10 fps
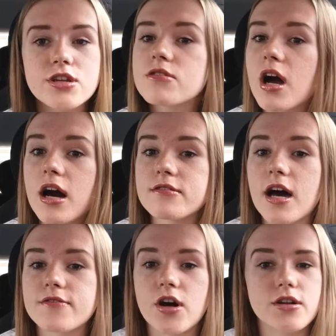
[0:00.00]
the new car
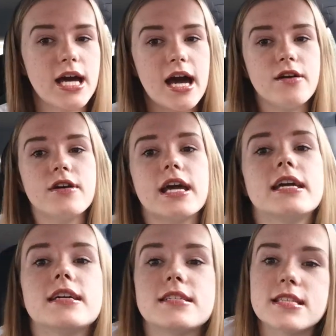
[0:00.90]
that I've got now
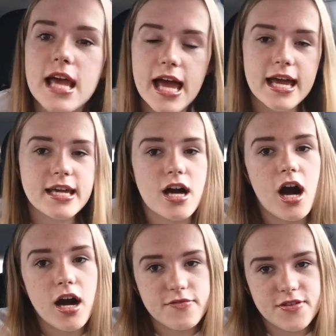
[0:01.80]
is a
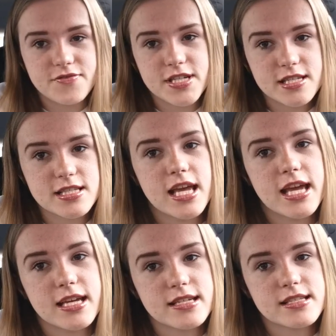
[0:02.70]

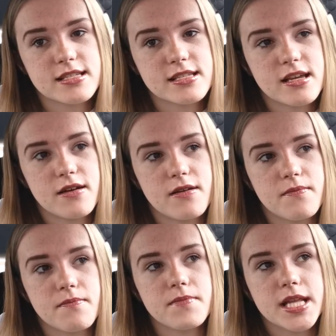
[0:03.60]
R56
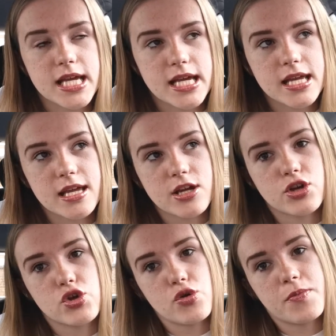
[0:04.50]
Mini
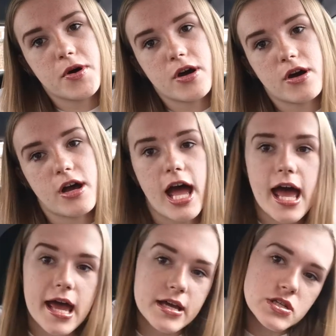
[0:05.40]
Cooper
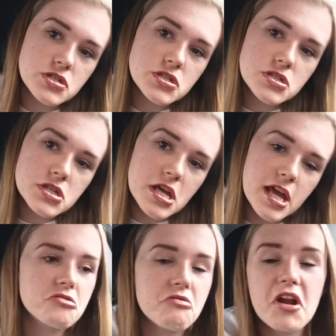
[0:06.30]
S
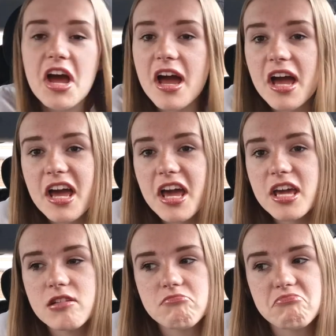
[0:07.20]

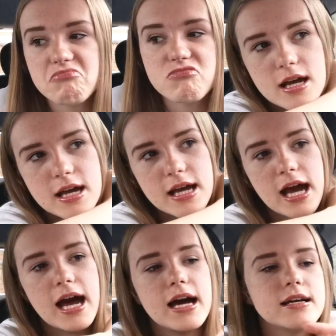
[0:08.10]
grey. It
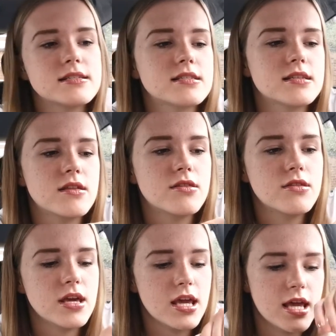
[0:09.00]
has
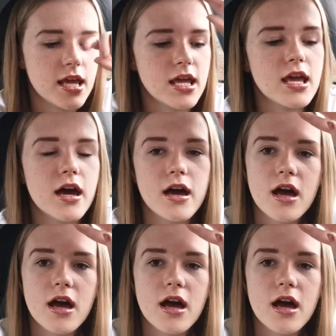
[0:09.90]
the